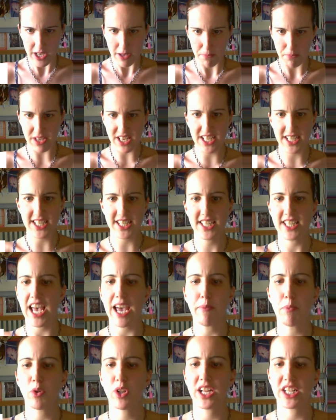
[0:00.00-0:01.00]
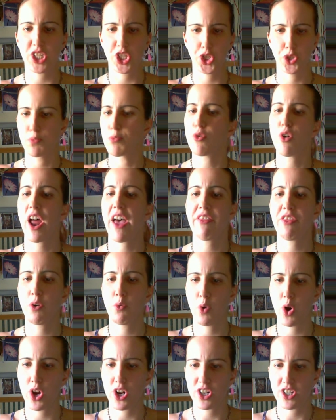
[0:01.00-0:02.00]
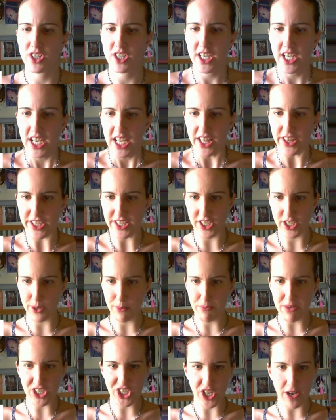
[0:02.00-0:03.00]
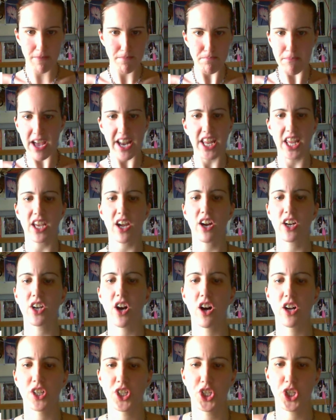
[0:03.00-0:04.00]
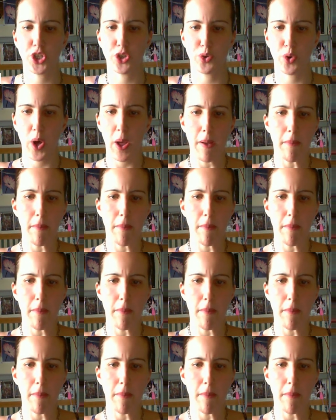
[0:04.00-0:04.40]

Be a disciple and spread the word. This is a mission many are called to.